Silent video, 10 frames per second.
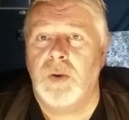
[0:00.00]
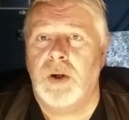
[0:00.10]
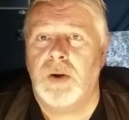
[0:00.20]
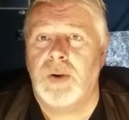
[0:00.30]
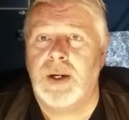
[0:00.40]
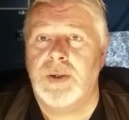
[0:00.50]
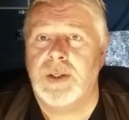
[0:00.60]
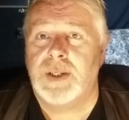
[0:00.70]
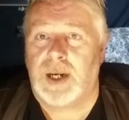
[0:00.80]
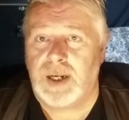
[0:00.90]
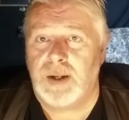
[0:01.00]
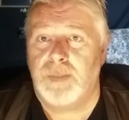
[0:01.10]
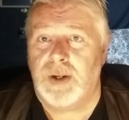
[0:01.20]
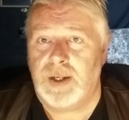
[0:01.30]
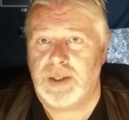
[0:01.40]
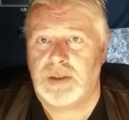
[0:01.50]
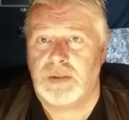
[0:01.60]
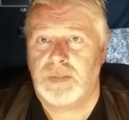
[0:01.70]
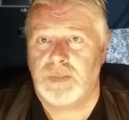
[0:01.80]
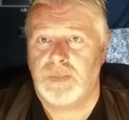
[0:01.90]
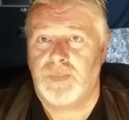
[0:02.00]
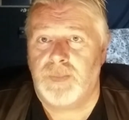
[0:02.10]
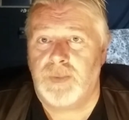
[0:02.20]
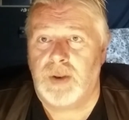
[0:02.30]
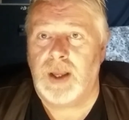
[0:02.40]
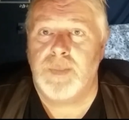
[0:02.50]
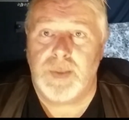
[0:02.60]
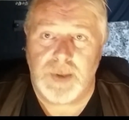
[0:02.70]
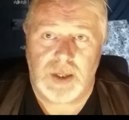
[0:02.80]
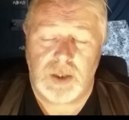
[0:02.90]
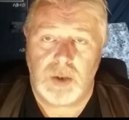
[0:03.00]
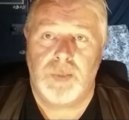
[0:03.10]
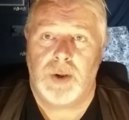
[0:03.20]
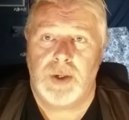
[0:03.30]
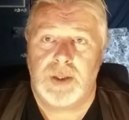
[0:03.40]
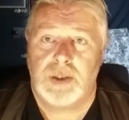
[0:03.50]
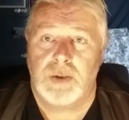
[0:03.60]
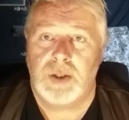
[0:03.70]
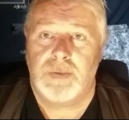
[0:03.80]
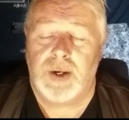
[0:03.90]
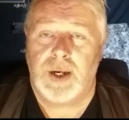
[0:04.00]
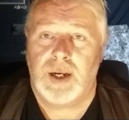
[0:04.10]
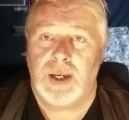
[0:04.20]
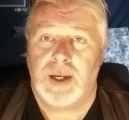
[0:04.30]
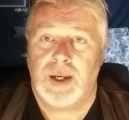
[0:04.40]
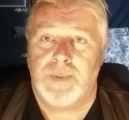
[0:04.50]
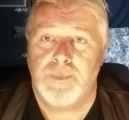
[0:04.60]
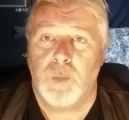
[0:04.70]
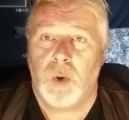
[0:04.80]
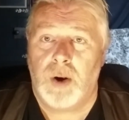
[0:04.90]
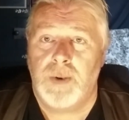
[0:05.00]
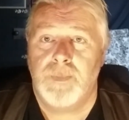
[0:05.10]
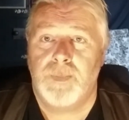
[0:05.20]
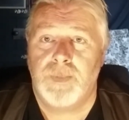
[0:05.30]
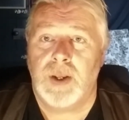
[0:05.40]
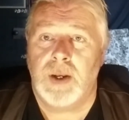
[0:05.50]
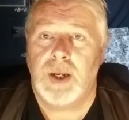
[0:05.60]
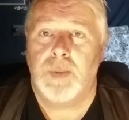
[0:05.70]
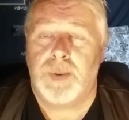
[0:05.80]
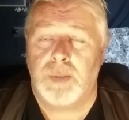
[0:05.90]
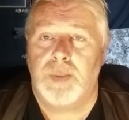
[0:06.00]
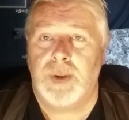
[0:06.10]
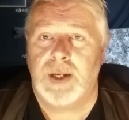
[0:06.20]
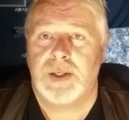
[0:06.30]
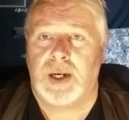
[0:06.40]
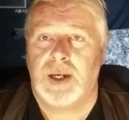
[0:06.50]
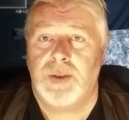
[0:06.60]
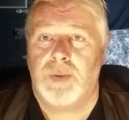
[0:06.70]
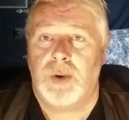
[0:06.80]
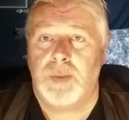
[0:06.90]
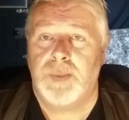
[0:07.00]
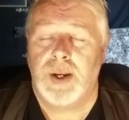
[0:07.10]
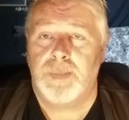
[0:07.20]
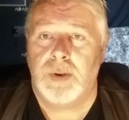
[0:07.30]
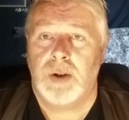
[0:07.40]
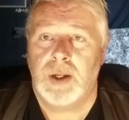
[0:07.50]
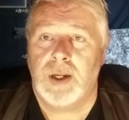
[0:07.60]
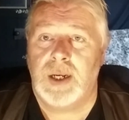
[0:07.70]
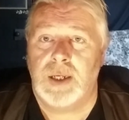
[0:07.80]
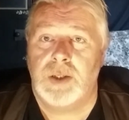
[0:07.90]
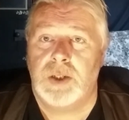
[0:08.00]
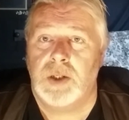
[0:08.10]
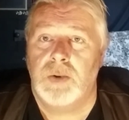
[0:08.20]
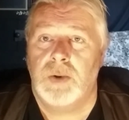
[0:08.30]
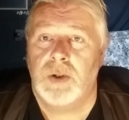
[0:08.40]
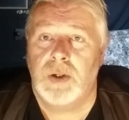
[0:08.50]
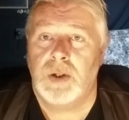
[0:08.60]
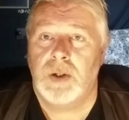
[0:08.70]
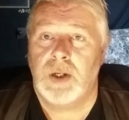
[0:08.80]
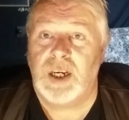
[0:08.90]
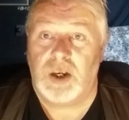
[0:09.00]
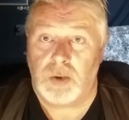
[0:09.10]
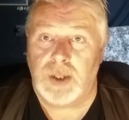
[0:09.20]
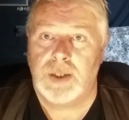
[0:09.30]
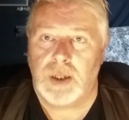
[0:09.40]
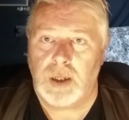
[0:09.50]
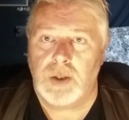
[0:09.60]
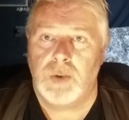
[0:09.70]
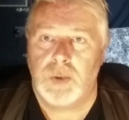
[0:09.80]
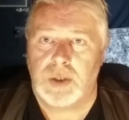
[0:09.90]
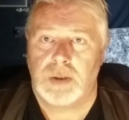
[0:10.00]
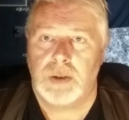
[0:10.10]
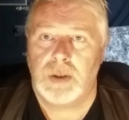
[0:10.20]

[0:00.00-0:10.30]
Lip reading: who go around attacking police, let me make 2 points to you very clearly. 1, you're probably attacking the wrong people. And 2, you're going to lose.